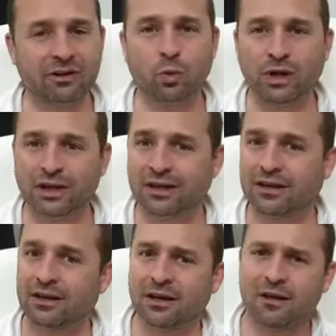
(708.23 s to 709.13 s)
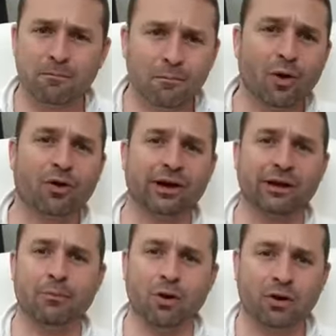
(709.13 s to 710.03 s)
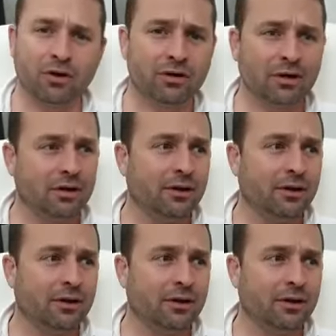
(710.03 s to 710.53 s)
week more and more,